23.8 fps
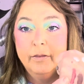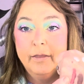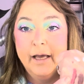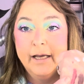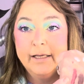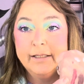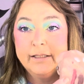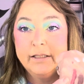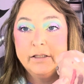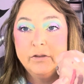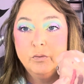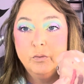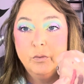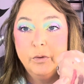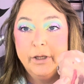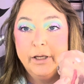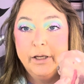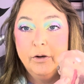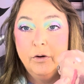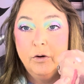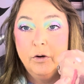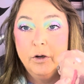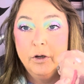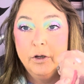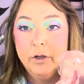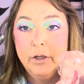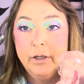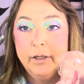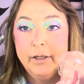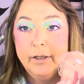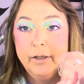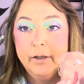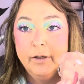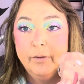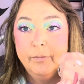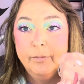Sweetheart
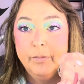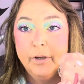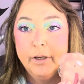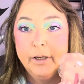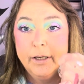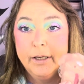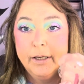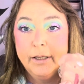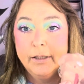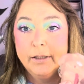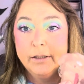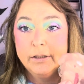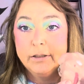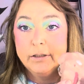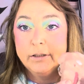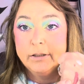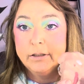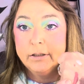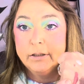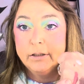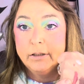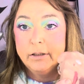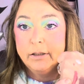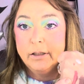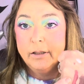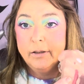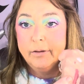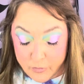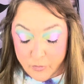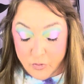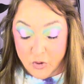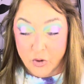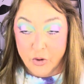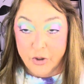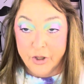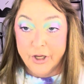lip, I guess. Yeah,
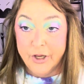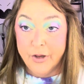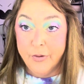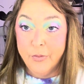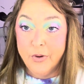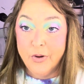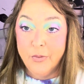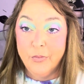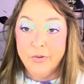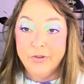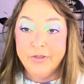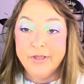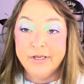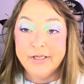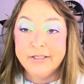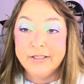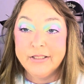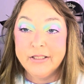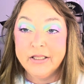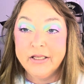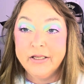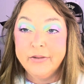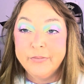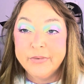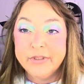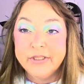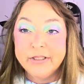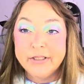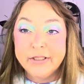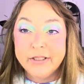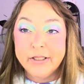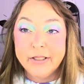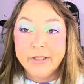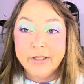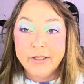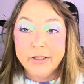we're going to go in with this
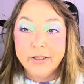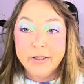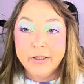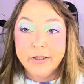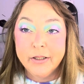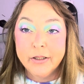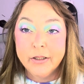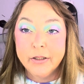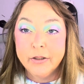lipstick.